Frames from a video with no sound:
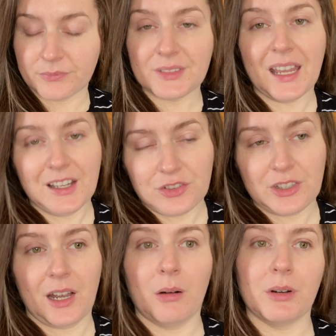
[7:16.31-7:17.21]
take a
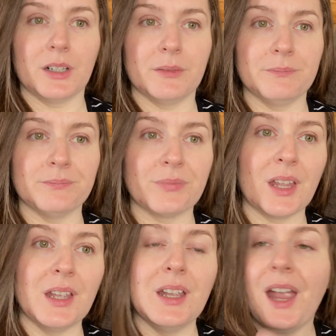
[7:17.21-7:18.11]
shower,
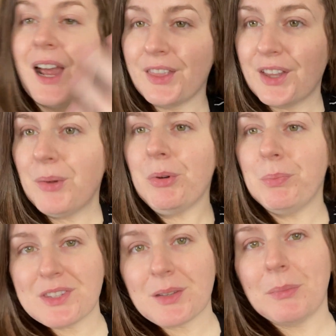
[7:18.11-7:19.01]
and I think I want to
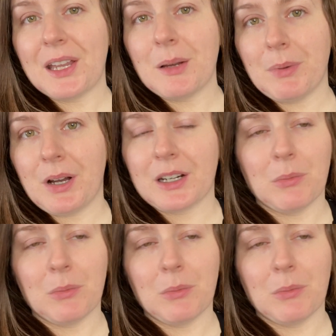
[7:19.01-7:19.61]
put some makeup on.